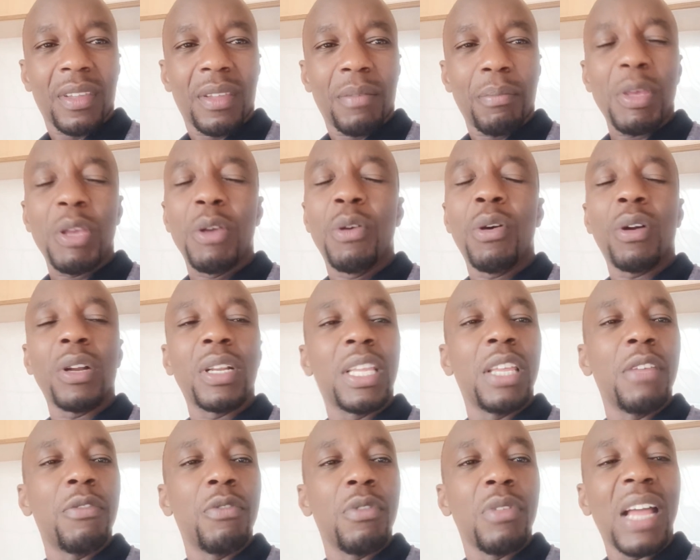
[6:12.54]
May God
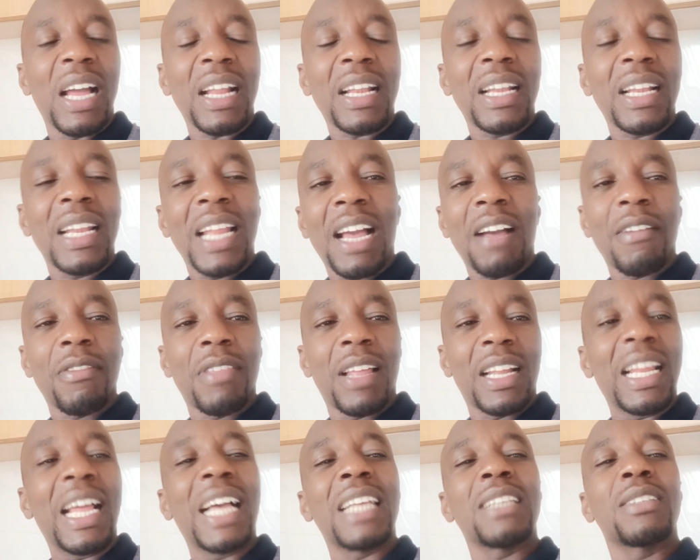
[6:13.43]
give you that love
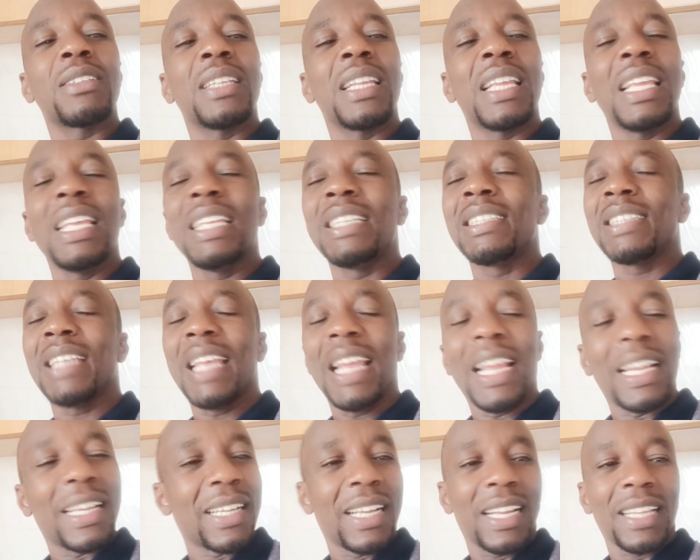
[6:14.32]
that is
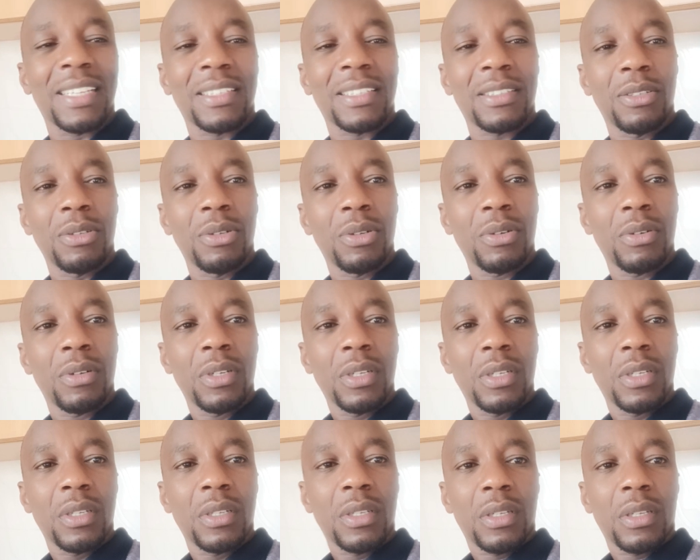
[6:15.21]
endless, you know.
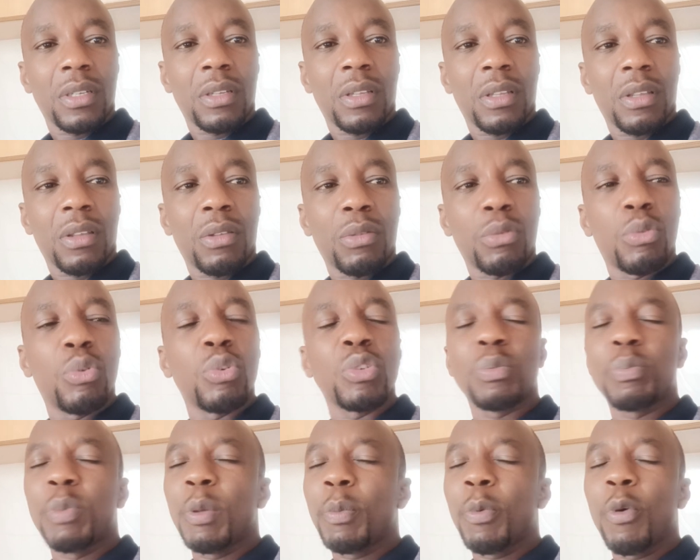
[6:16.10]

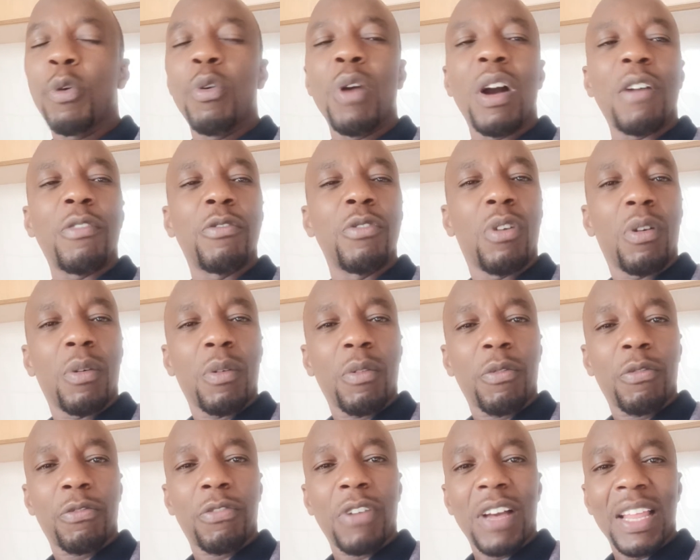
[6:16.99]
Those people who have no
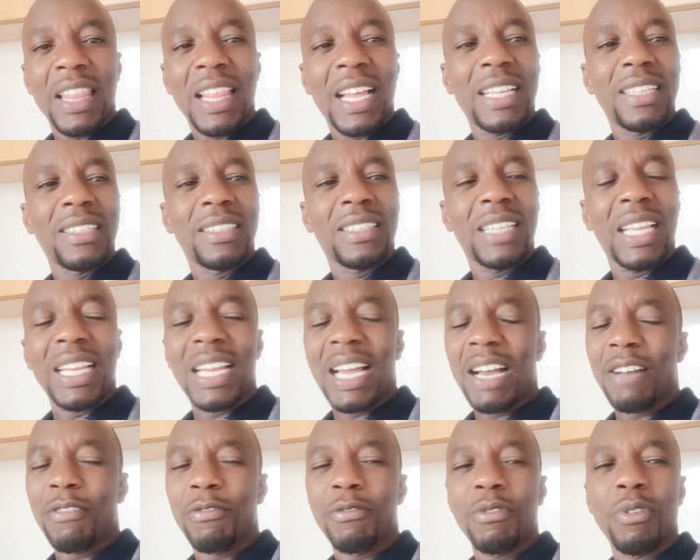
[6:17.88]
fathers and
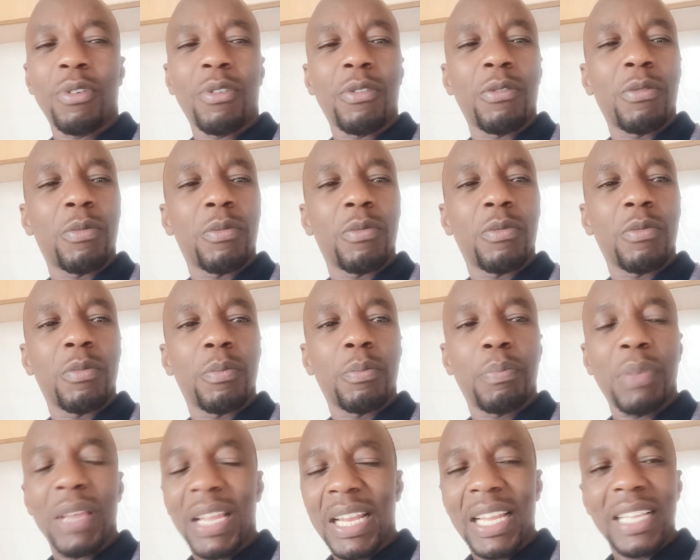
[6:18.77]
have no
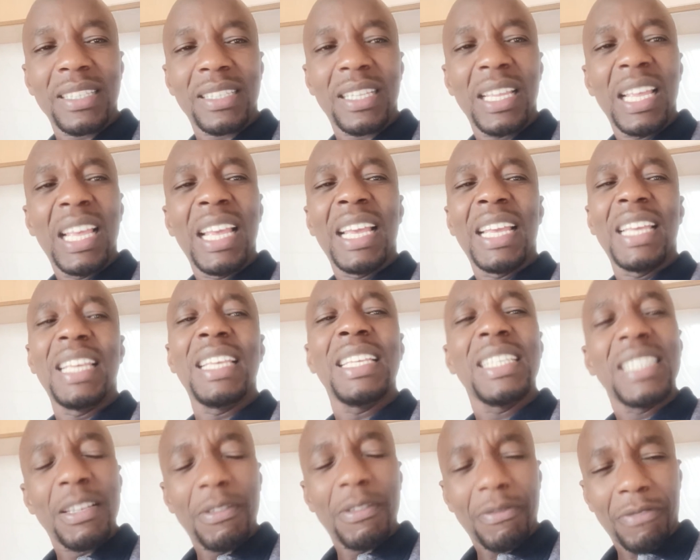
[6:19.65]
parents,
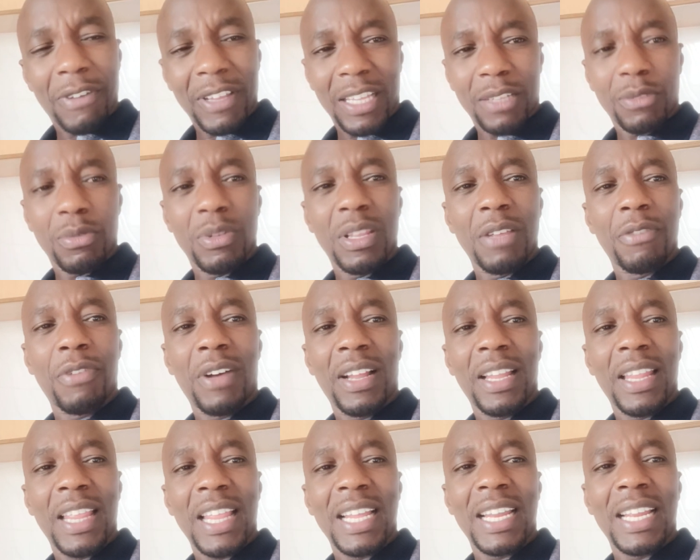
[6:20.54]
He's the father to the
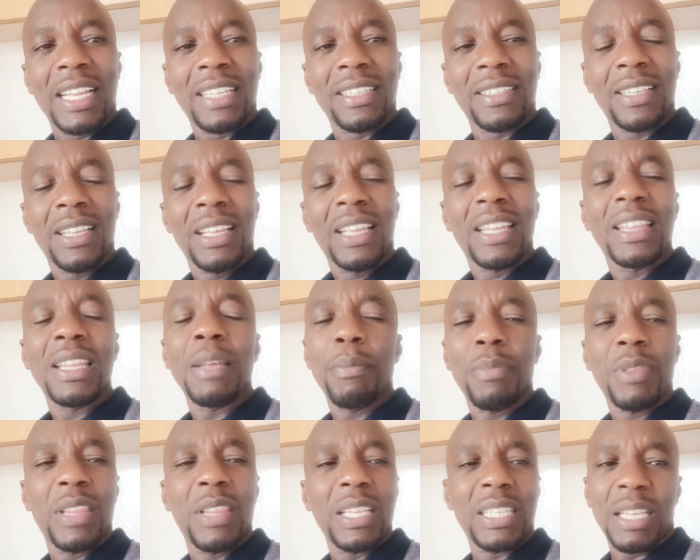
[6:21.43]
fatherless.
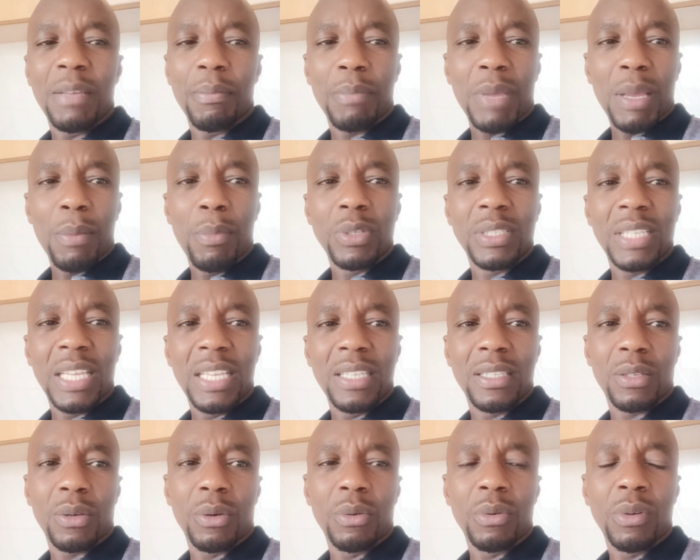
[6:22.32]
The same Bible
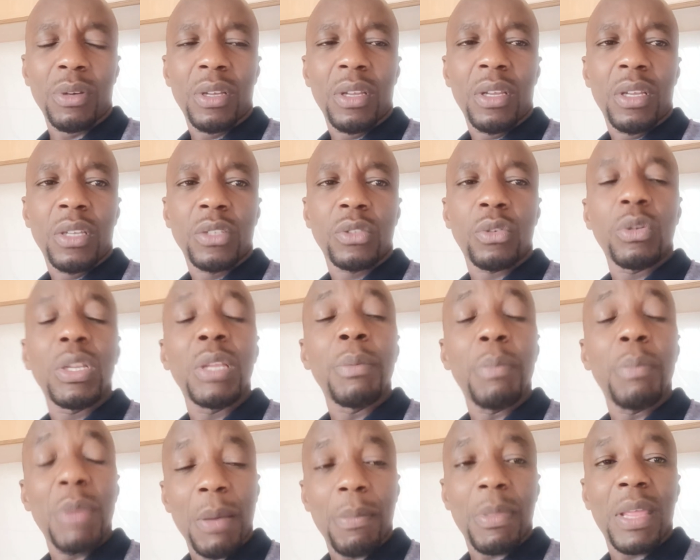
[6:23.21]
says so. So
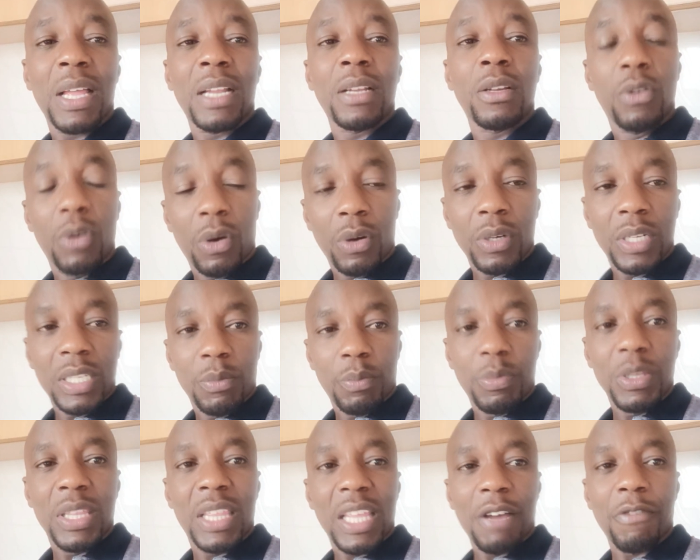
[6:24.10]
remember that God will
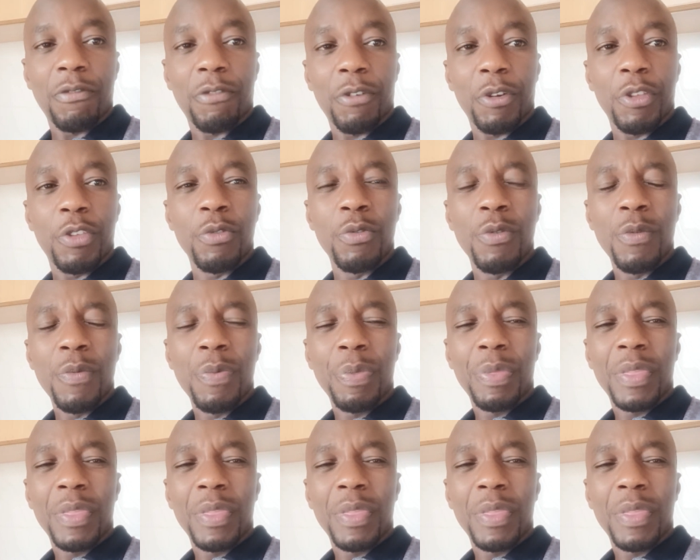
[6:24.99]
be there for you.